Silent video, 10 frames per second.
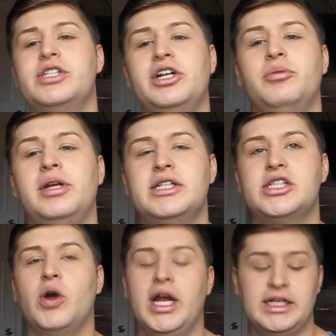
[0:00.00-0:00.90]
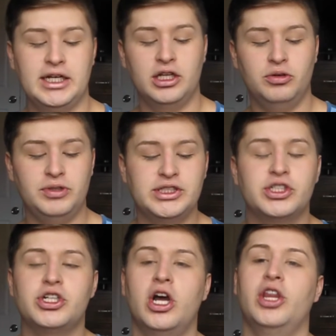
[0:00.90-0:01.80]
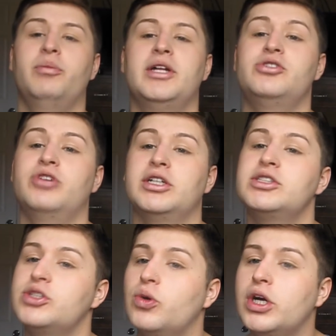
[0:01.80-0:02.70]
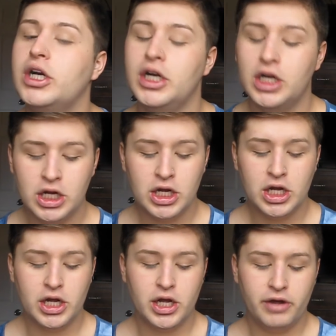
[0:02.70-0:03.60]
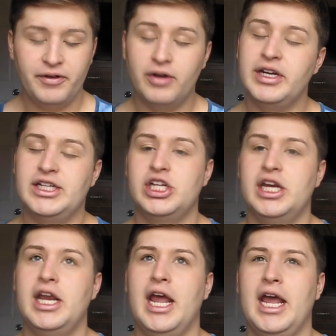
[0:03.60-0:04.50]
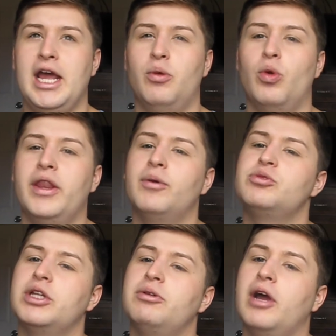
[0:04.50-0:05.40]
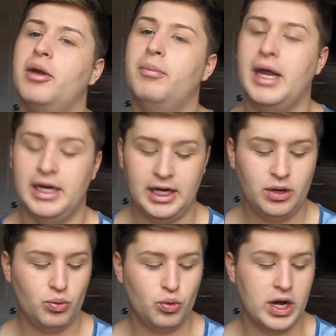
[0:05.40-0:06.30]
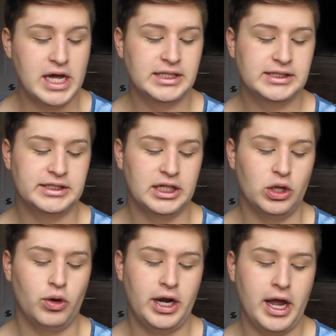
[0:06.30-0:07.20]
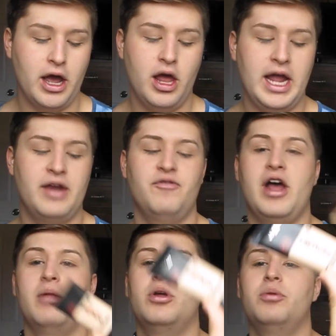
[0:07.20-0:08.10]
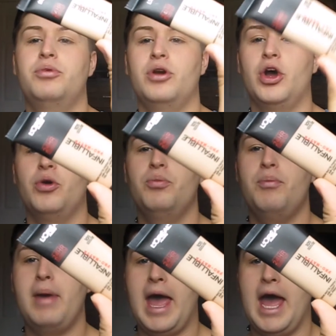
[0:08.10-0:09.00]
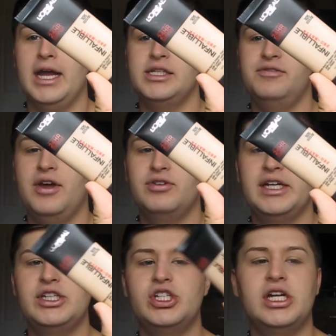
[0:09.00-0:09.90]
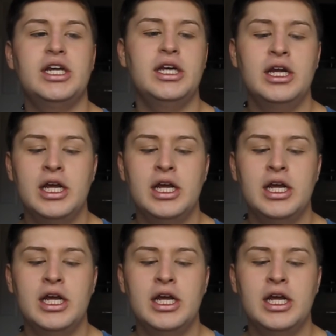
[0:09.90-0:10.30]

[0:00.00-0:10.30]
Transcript: near me, so I did a little research on the best drugstore foundation, and one that was really recommended was the L'Oreal Infallible Pro Matte Foundation.